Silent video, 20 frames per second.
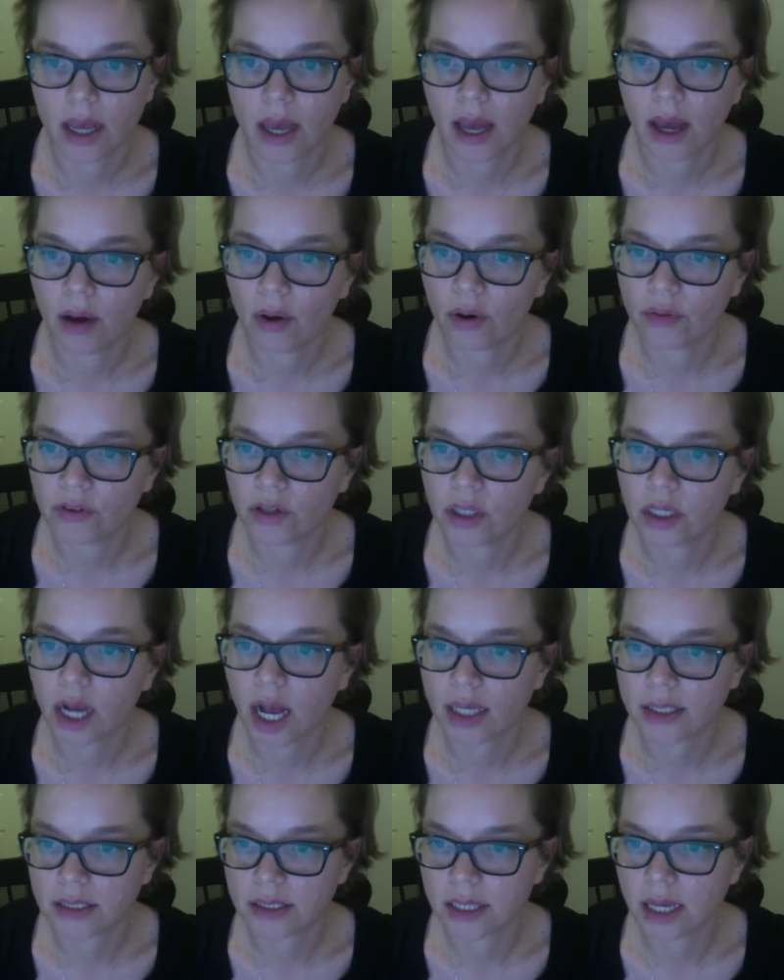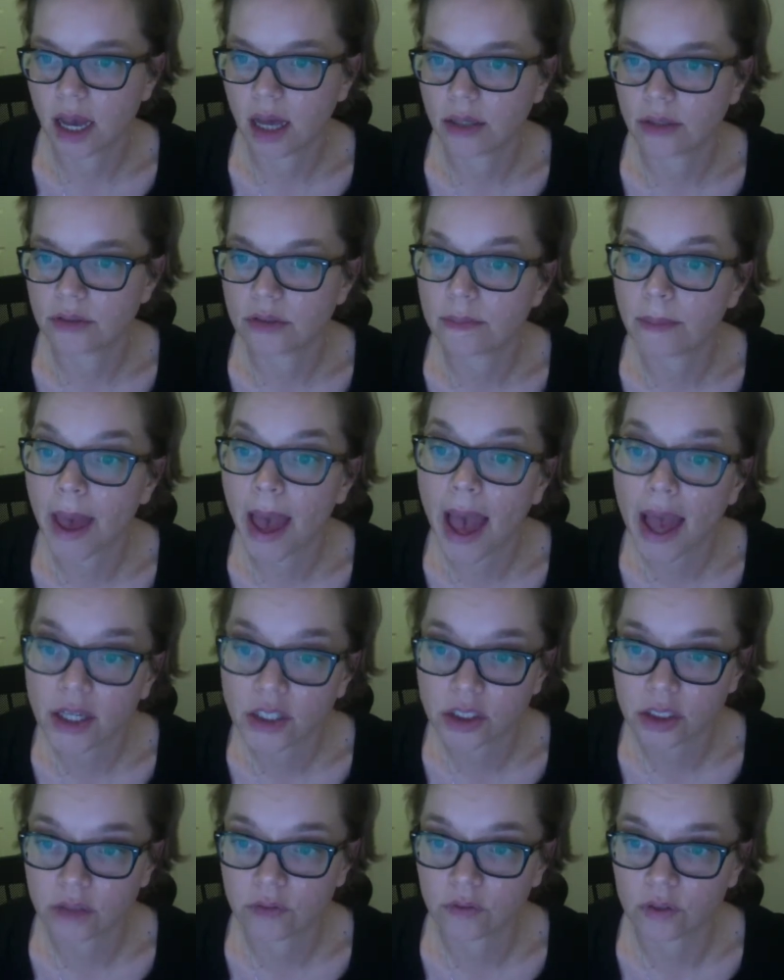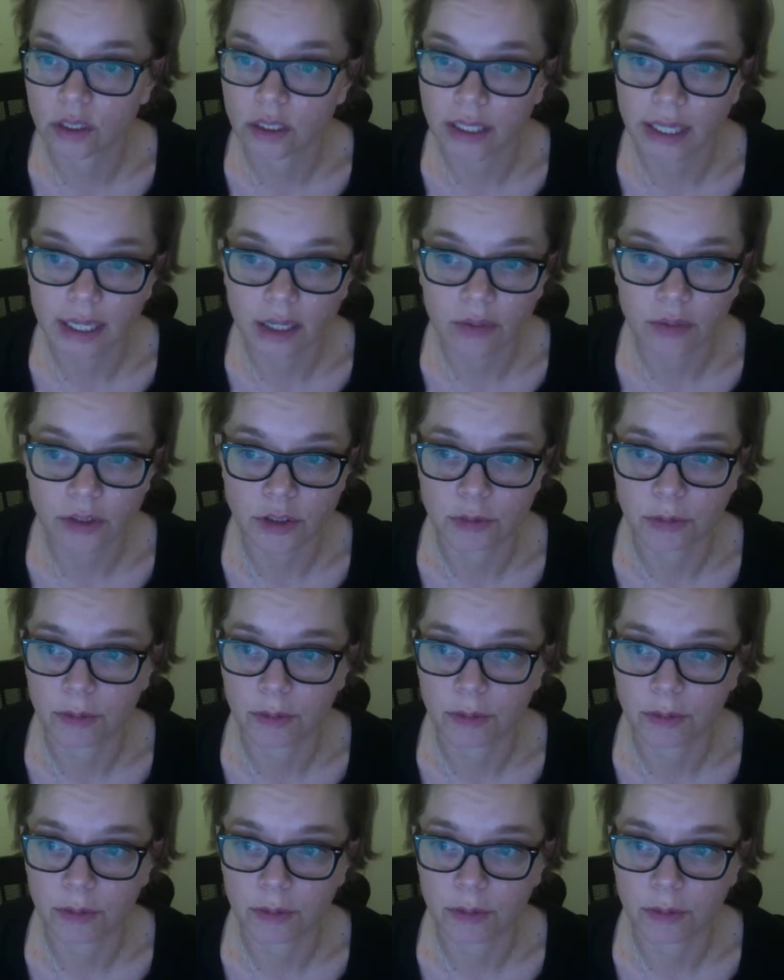However, Castellano's passion for language